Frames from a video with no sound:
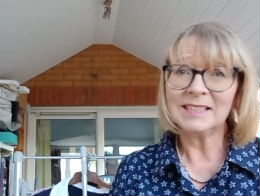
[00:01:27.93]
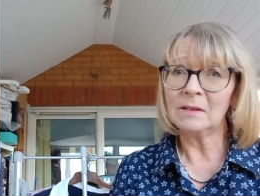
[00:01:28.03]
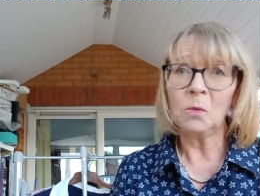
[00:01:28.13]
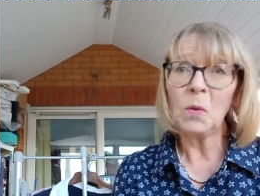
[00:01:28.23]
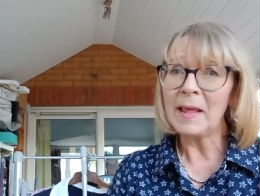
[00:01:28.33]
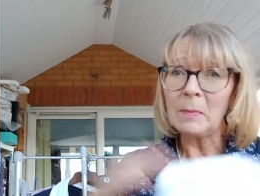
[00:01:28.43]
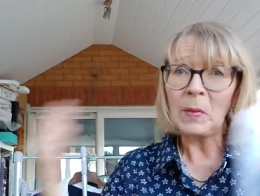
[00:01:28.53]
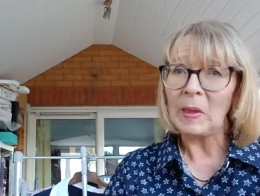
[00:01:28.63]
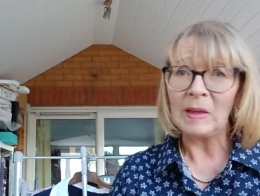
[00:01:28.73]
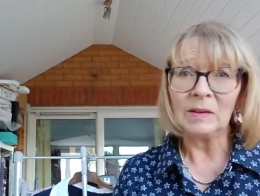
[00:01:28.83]
all
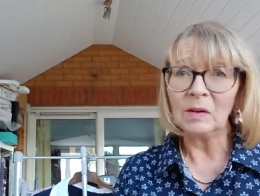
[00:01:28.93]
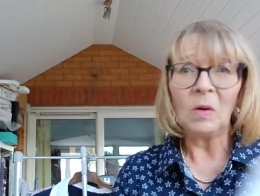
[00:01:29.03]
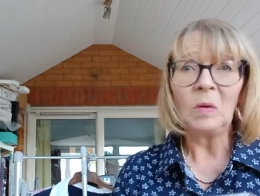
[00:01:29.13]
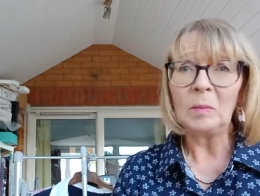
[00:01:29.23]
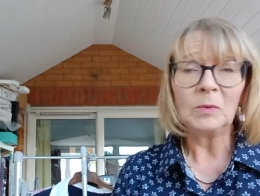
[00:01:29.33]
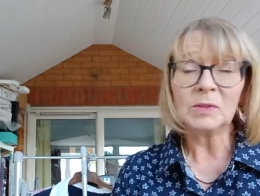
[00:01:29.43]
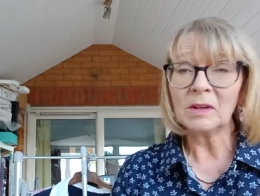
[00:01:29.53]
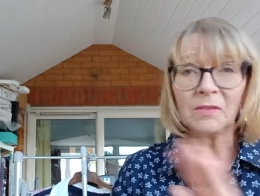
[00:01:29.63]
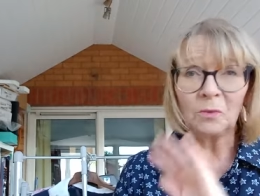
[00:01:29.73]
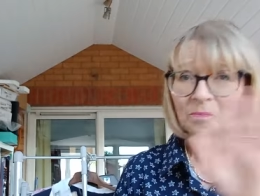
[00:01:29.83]
hippie and horrible. So
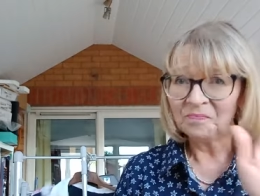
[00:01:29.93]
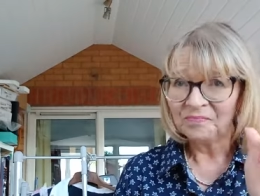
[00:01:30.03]
I thought,